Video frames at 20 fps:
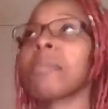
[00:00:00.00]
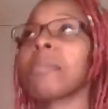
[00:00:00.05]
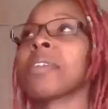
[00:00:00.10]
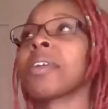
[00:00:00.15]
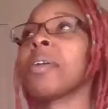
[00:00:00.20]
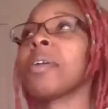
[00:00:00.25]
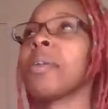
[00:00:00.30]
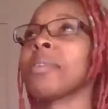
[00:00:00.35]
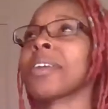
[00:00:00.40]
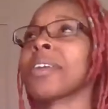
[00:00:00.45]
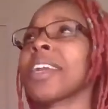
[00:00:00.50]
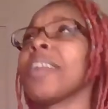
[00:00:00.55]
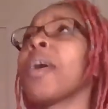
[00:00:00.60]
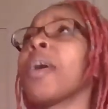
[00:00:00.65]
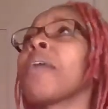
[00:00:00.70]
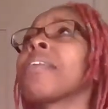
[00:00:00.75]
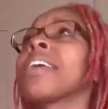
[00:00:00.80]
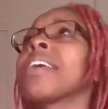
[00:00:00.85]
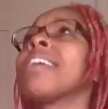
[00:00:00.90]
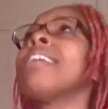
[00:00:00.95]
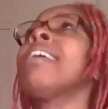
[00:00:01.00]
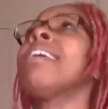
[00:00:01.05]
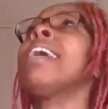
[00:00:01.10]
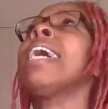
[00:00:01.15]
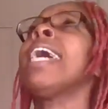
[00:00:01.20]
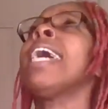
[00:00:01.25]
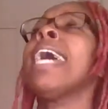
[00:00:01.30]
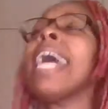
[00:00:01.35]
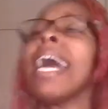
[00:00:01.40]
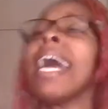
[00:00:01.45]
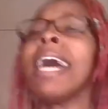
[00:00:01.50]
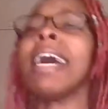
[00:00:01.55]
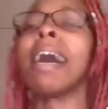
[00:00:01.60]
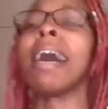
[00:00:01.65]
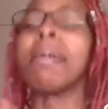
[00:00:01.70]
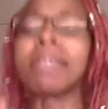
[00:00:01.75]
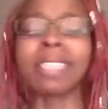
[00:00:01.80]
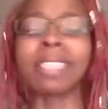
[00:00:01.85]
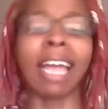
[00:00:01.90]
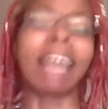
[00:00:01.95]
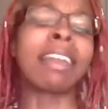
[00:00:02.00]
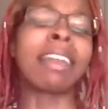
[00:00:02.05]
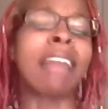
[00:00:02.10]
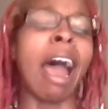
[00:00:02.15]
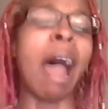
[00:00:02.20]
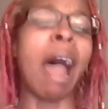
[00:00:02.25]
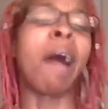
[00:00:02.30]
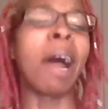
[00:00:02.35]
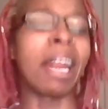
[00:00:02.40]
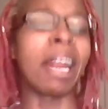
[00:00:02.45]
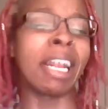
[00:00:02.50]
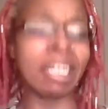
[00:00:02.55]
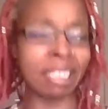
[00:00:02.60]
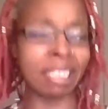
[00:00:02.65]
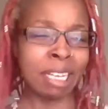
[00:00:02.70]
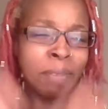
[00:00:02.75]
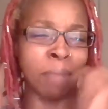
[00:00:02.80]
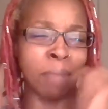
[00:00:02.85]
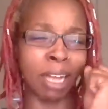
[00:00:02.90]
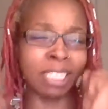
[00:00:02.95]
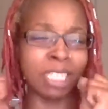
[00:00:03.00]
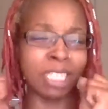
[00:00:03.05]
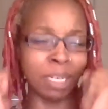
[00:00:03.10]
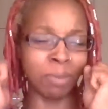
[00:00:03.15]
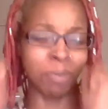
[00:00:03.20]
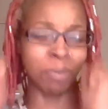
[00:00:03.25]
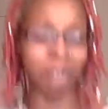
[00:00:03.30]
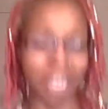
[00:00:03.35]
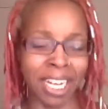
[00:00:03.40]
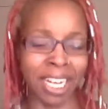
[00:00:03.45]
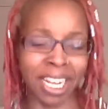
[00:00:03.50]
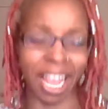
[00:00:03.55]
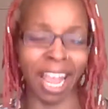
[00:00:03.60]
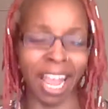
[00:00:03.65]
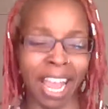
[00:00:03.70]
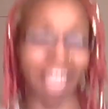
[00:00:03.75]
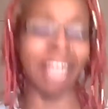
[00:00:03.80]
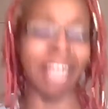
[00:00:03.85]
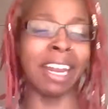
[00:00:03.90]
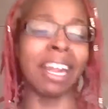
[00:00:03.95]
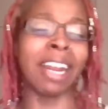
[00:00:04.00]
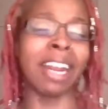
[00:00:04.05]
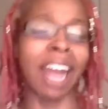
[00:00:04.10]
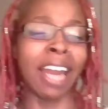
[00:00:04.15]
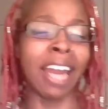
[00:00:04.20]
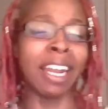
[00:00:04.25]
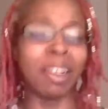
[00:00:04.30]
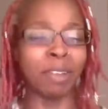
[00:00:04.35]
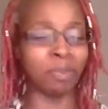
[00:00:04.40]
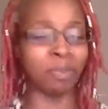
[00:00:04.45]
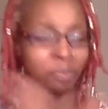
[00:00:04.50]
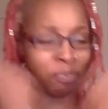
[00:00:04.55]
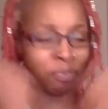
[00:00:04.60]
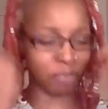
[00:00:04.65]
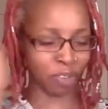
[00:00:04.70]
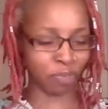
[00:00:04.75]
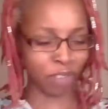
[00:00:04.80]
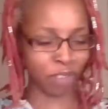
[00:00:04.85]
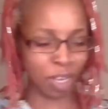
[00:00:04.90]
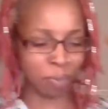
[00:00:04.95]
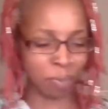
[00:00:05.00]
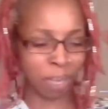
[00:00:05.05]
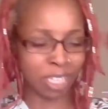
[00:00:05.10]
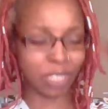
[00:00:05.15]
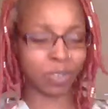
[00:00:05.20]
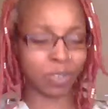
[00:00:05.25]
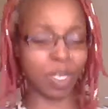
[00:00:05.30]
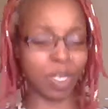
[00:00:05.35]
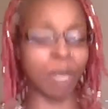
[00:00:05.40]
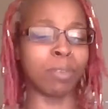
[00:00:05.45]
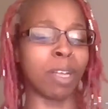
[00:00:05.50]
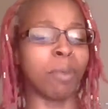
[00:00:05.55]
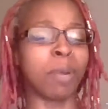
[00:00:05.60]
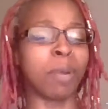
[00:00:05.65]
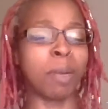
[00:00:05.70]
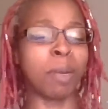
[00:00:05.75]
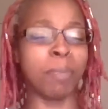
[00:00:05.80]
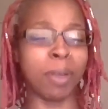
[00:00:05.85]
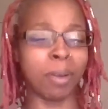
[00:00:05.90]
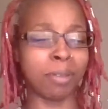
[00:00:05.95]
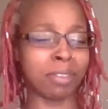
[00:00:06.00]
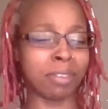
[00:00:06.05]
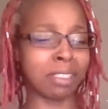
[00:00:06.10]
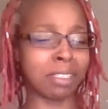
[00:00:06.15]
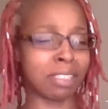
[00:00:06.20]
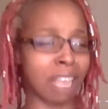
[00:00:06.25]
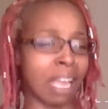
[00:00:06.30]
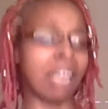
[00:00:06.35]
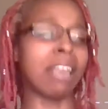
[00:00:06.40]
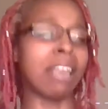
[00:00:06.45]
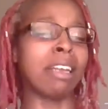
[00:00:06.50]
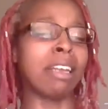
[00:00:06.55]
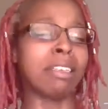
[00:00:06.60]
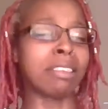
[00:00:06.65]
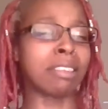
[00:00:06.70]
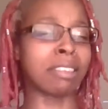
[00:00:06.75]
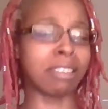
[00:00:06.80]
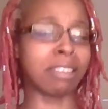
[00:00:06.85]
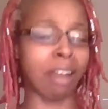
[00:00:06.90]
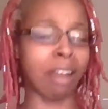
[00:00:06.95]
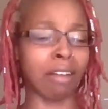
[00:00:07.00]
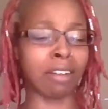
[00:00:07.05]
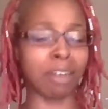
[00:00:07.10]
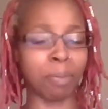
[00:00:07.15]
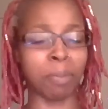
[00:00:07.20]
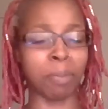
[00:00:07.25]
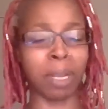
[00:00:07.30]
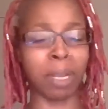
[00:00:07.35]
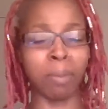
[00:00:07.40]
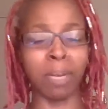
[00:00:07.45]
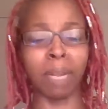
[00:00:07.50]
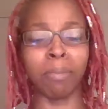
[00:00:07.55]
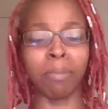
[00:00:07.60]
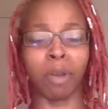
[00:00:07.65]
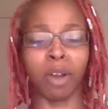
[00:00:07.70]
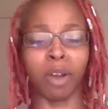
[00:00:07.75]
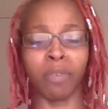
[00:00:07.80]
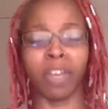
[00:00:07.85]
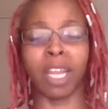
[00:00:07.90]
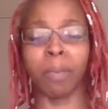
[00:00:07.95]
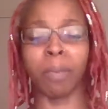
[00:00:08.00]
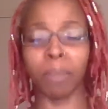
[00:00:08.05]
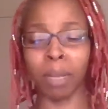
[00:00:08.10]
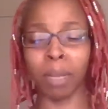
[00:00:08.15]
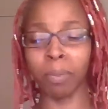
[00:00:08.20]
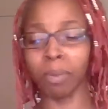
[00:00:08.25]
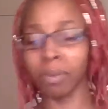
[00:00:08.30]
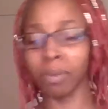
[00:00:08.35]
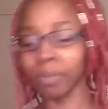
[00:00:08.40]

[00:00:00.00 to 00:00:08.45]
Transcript: to go on to glory. And I was like, no, I didn't get my Jeep Renegade and I didn't fulfill my dreams. I want to be on stage and talking to people and motivating people.